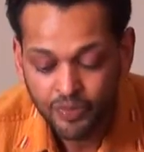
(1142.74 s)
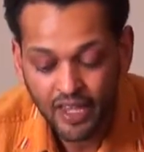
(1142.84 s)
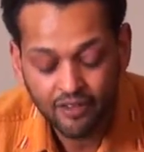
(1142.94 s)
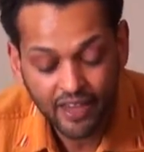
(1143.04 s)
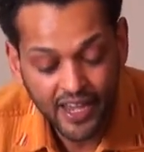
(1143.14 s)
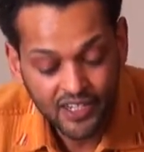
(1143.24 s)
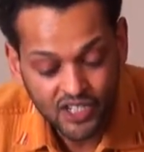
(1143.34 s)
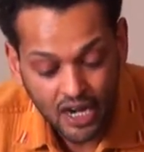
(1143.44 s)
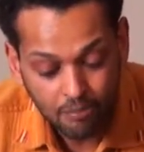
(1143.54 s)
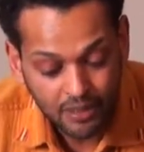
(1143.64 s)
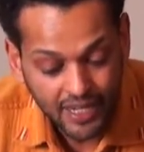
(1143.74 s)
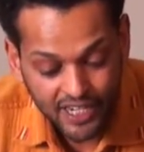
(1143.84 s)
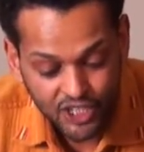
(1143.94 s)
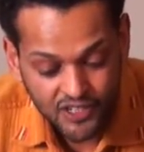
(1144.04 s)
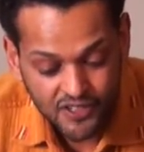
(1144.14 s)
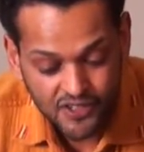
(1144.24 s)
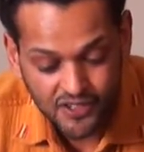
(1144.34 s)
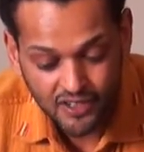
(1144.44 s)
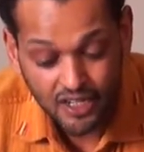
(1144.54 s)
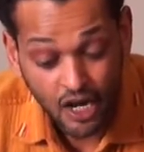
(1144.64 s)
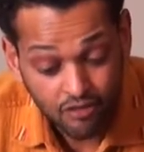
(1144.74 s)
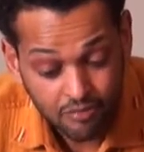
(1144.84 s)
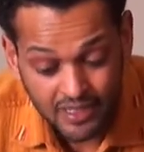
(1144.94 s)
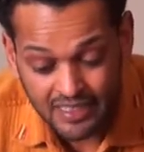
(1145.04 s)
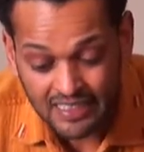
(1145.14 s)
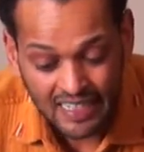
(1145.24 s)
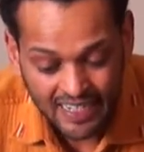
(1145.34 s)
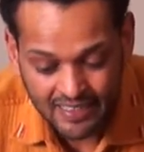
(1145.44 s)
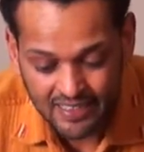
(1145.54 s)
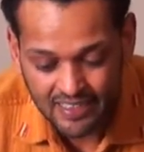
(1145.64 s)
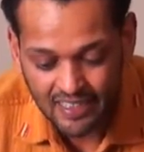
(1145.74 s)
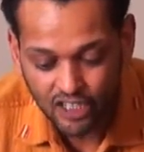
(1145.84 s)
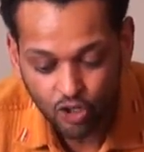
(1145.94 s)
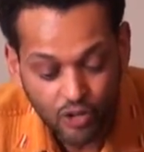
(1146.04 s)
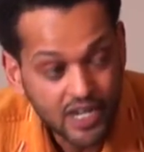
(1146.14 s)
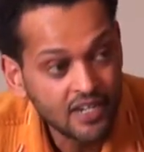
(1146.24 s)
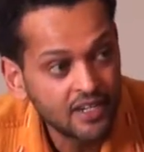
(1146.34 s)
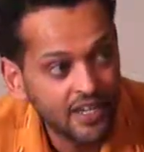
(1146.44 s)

of AIDS complications, government neglect, greed,